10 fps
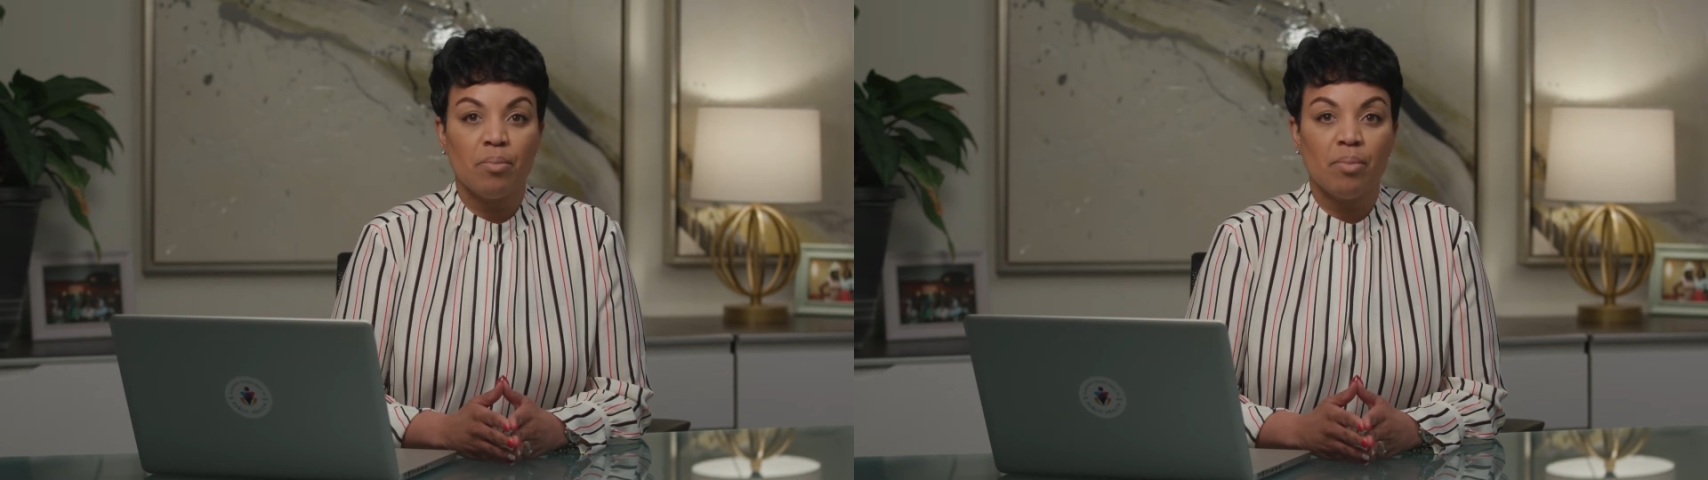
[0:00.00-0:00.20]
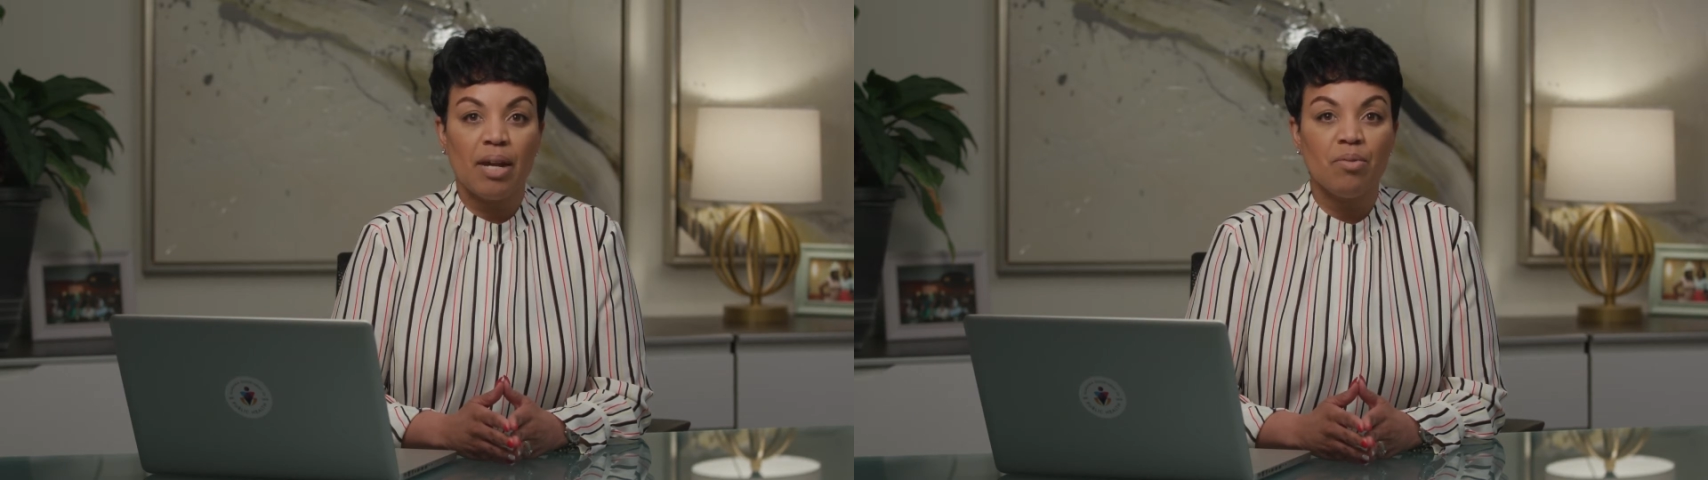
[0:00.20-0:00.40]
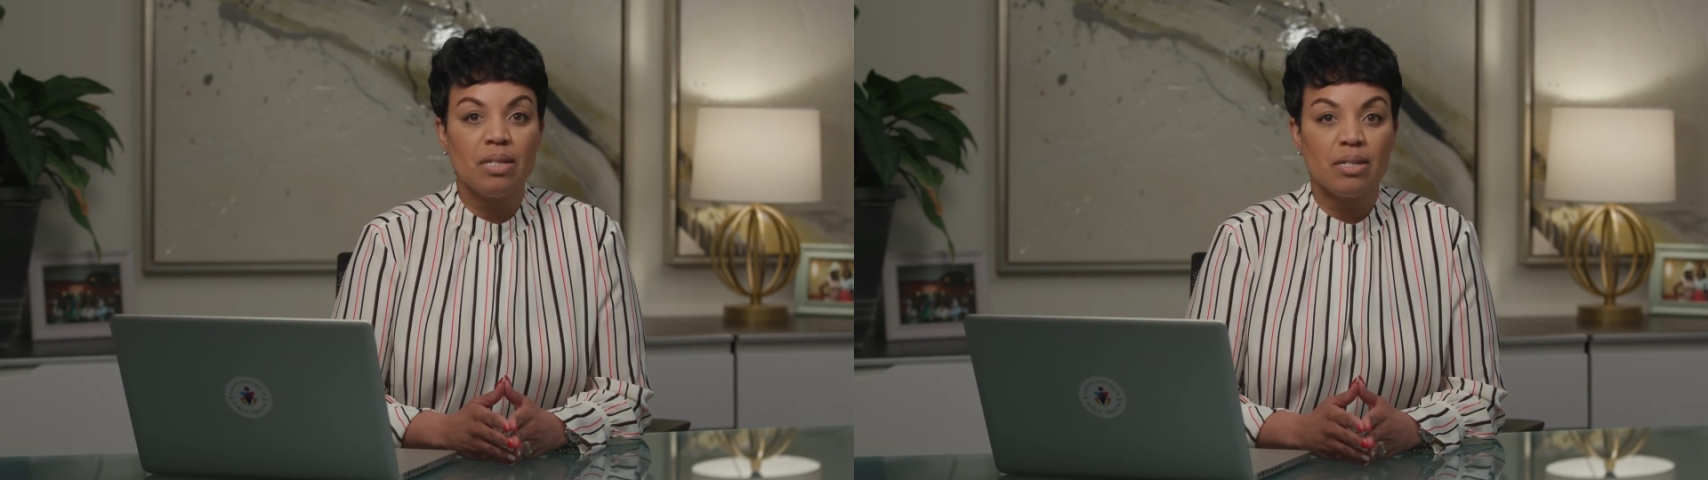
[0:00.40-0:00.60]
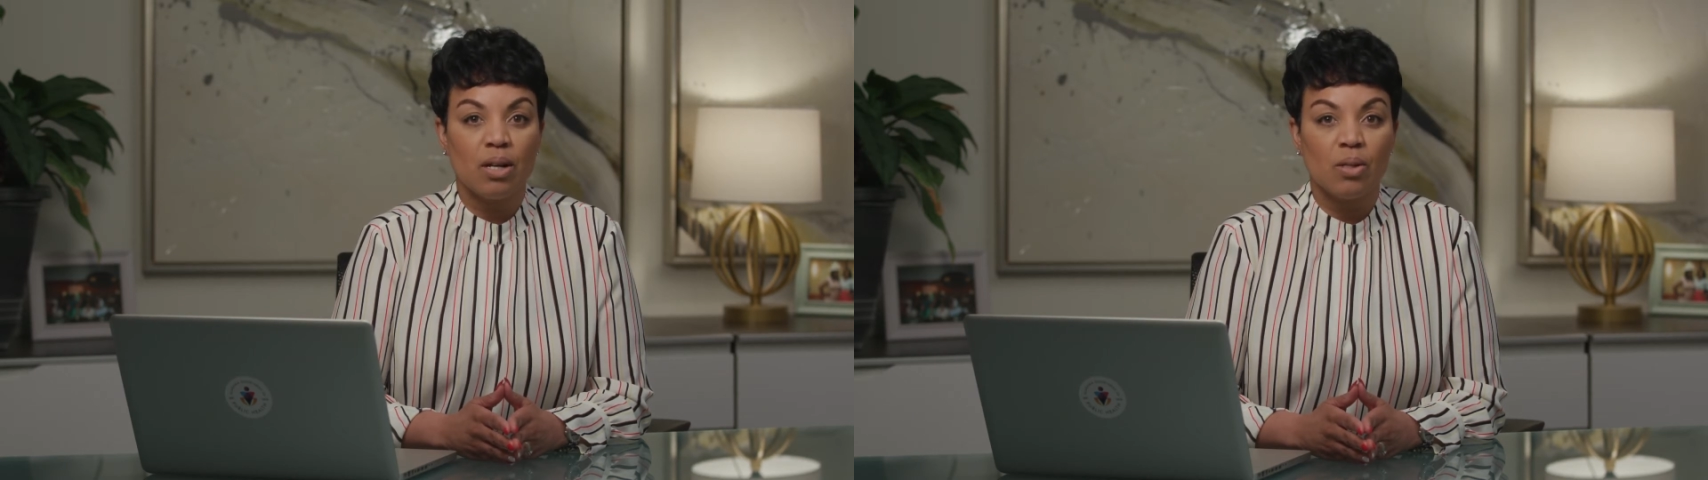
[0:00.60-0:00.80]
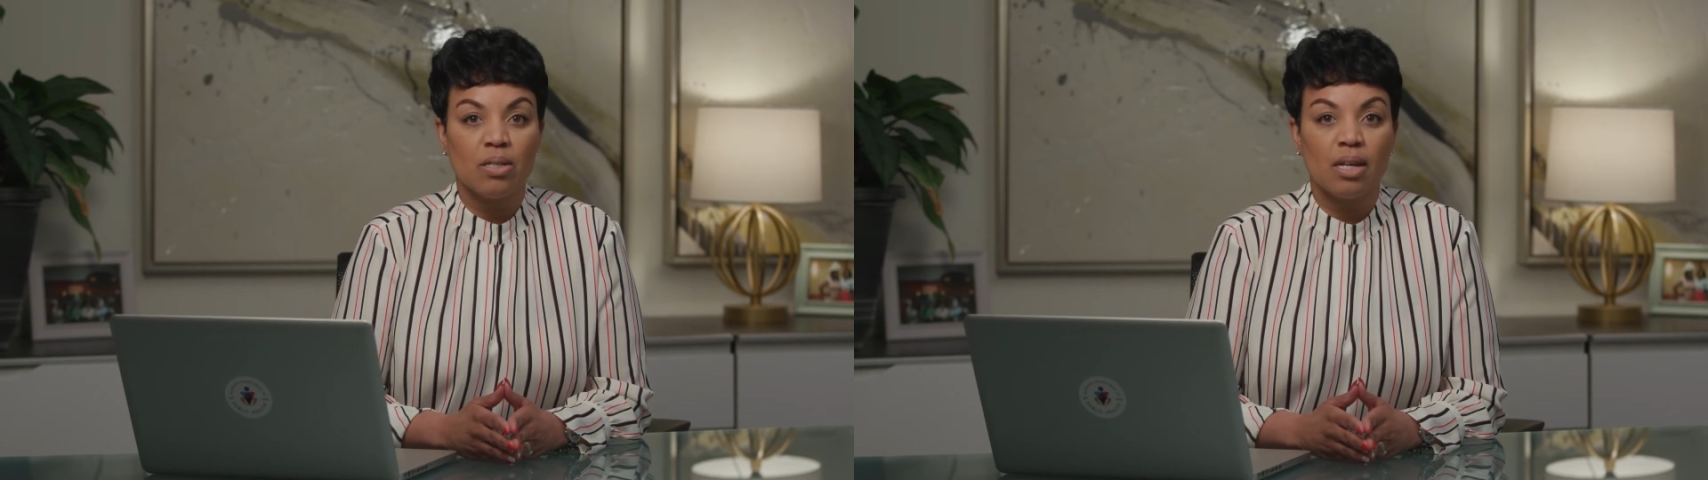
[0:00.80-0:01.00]
may
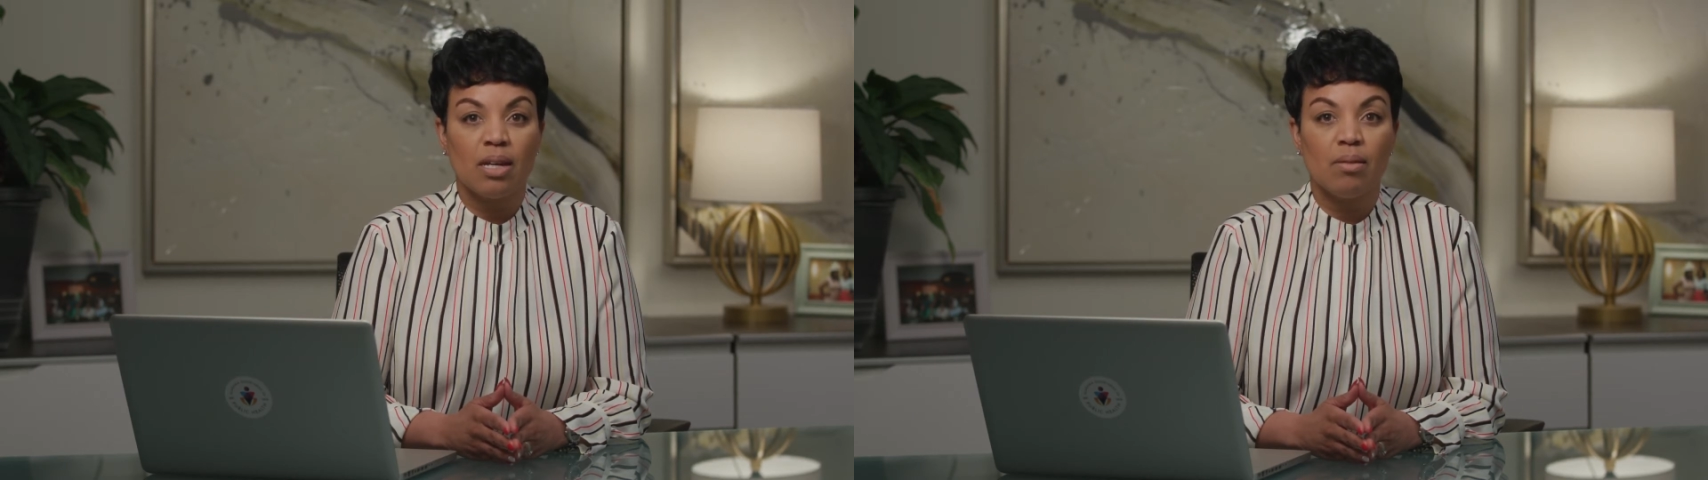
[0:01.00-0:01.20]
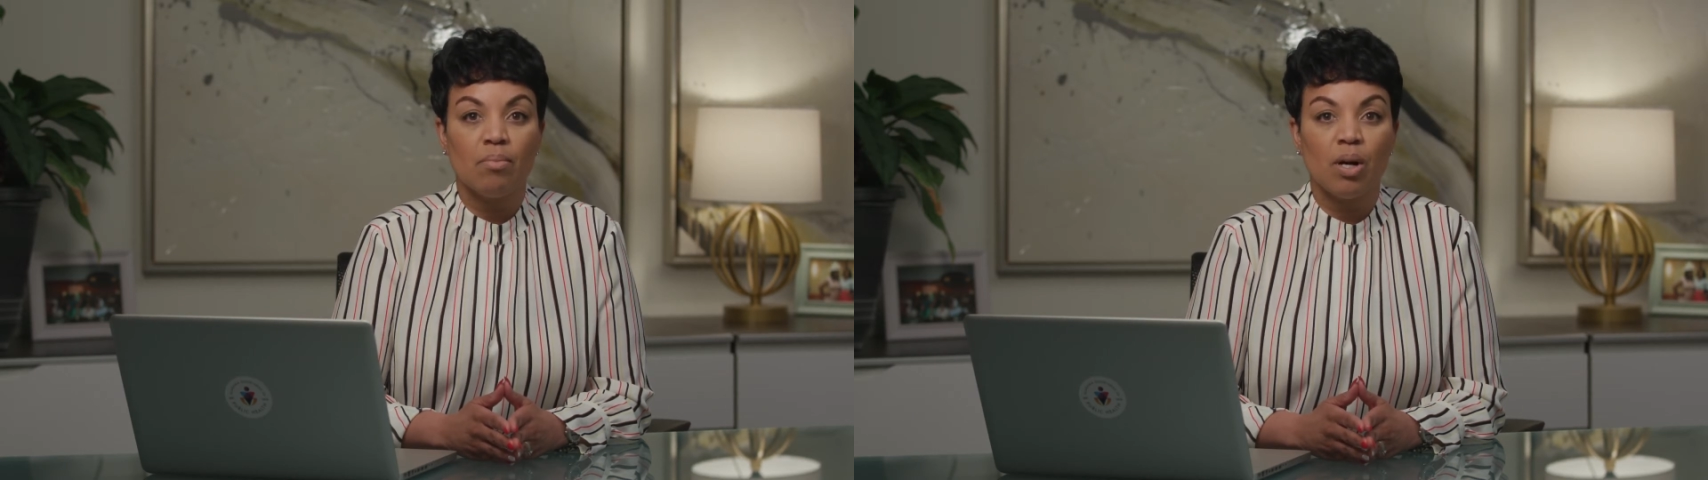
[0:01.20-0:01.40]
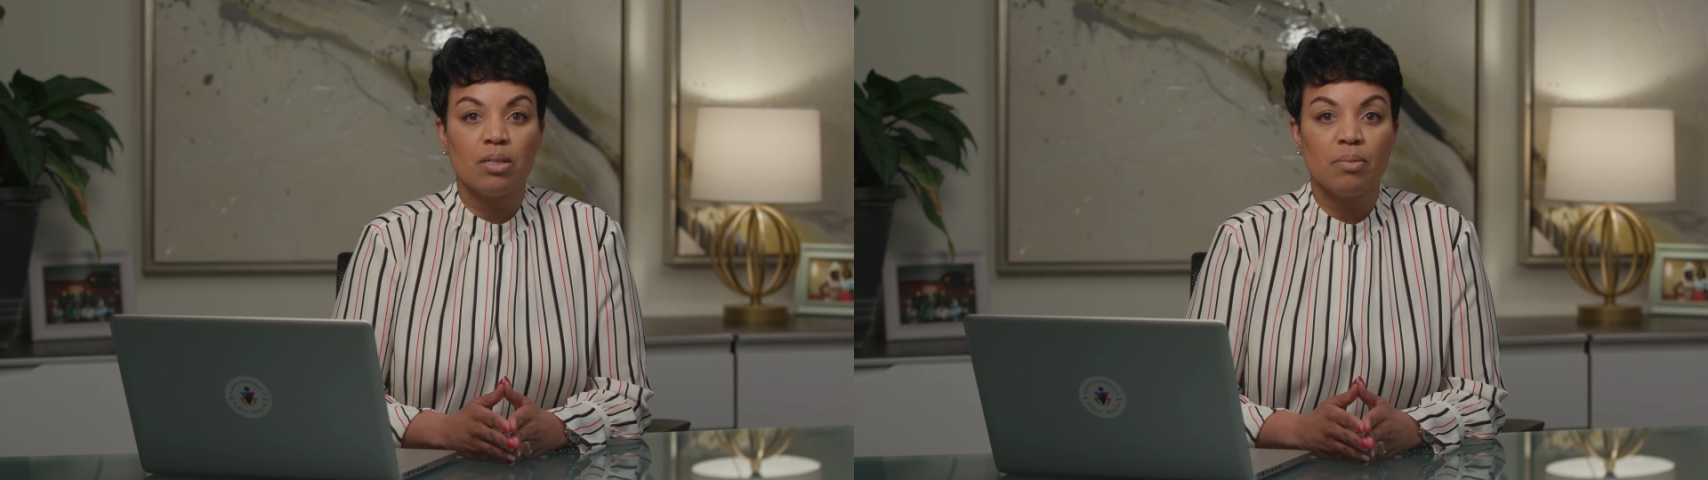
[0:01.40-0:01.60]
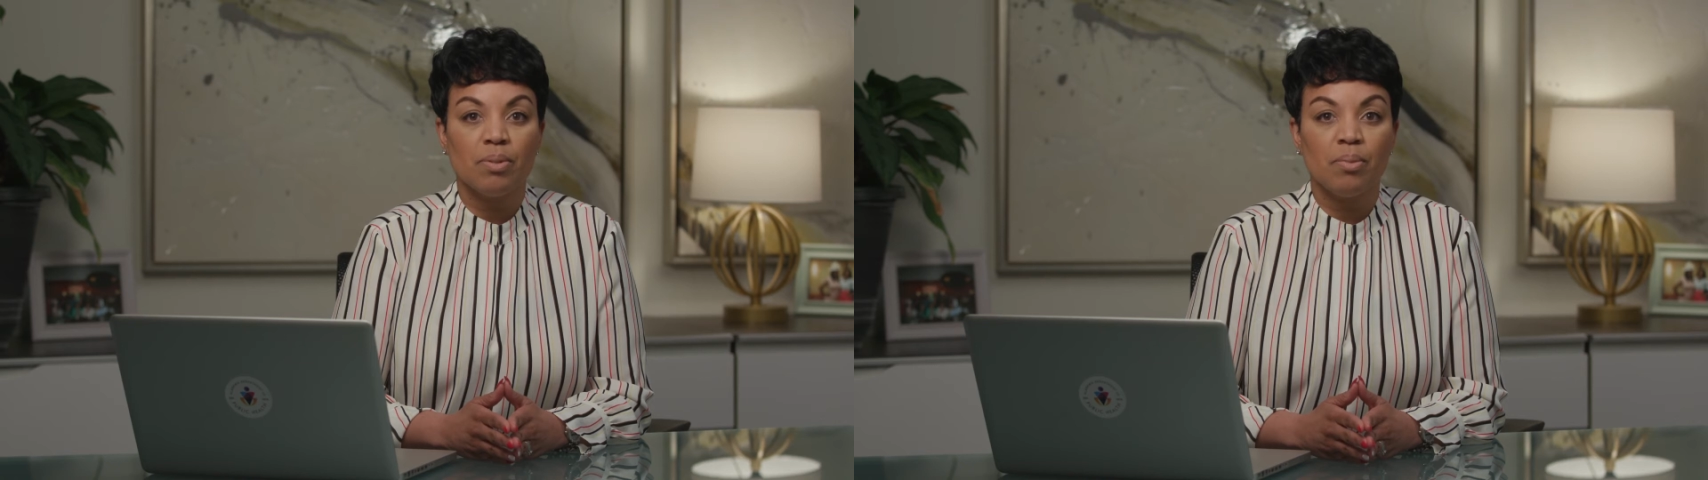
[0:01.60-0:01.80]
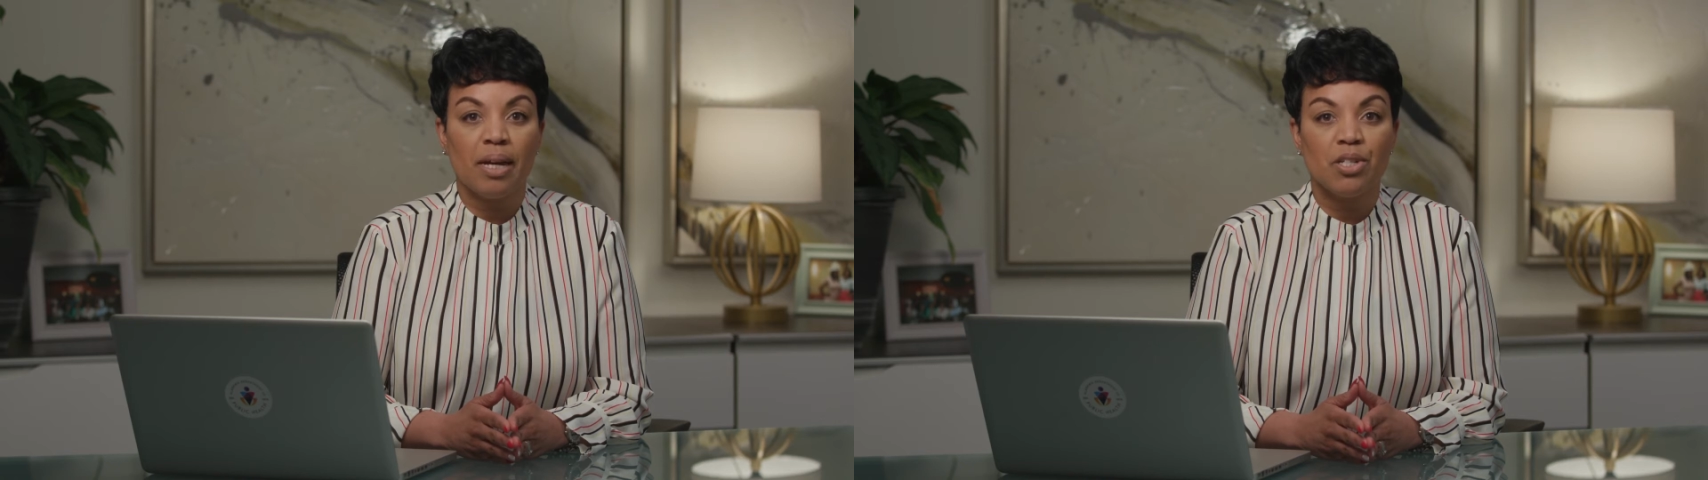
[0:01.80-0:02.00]
result in
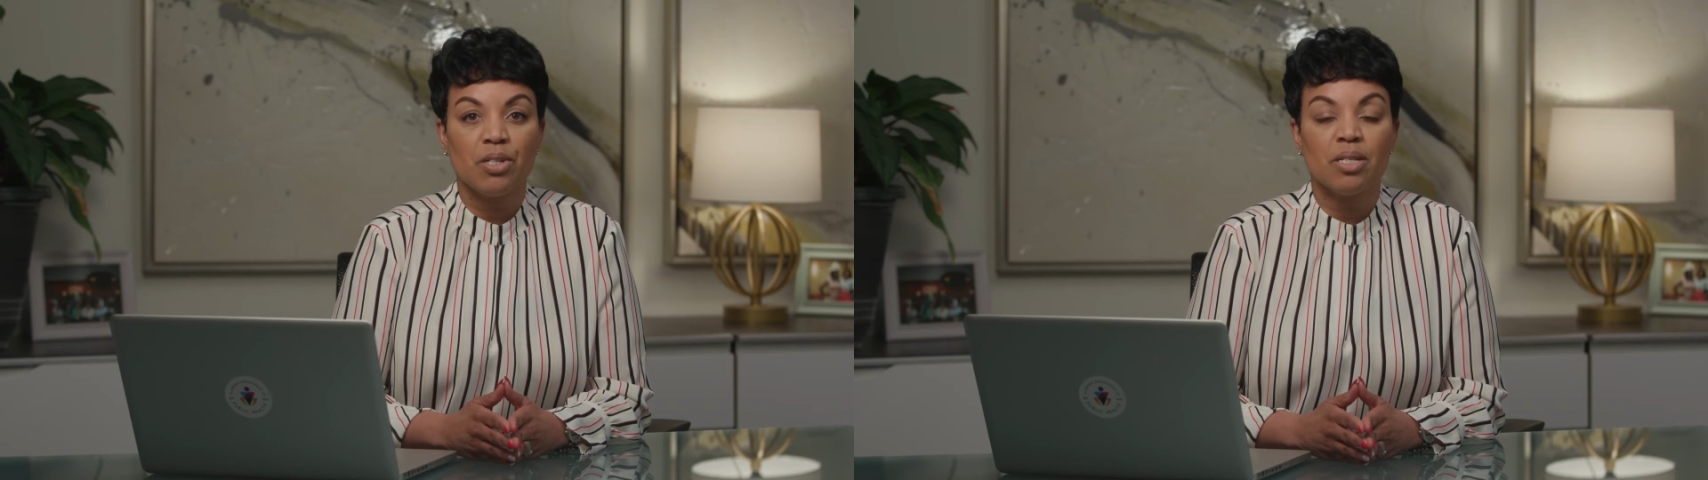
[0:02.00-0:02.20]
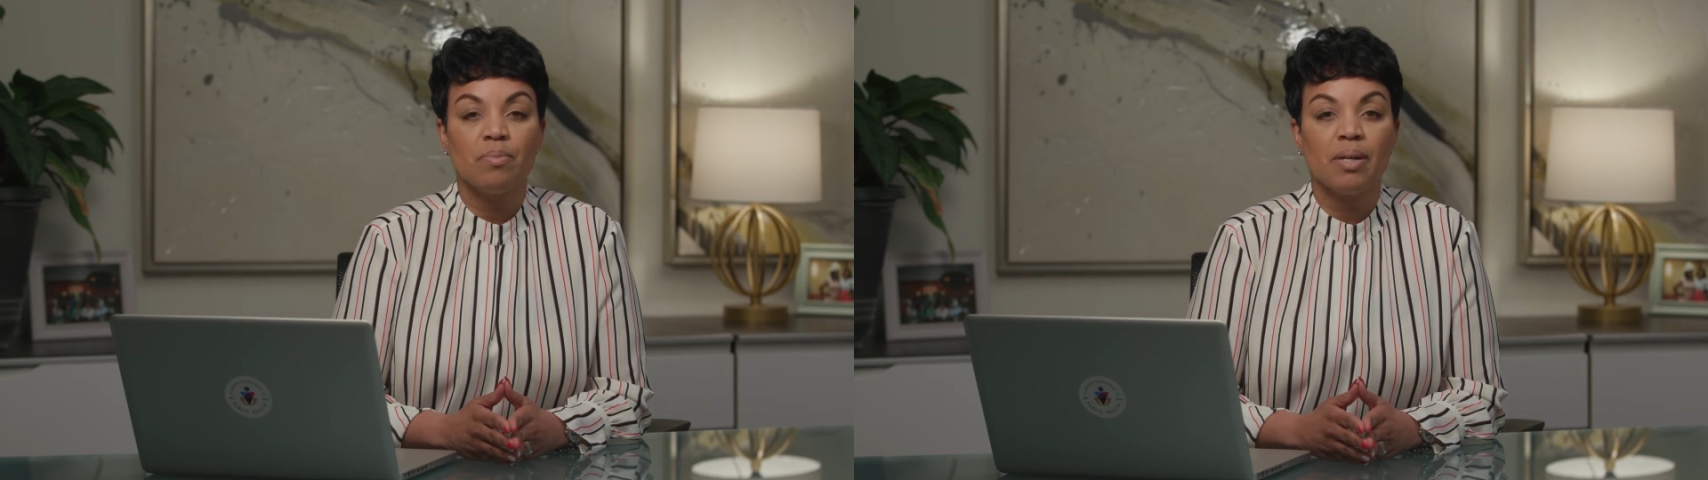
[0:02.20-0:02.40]
multiple patients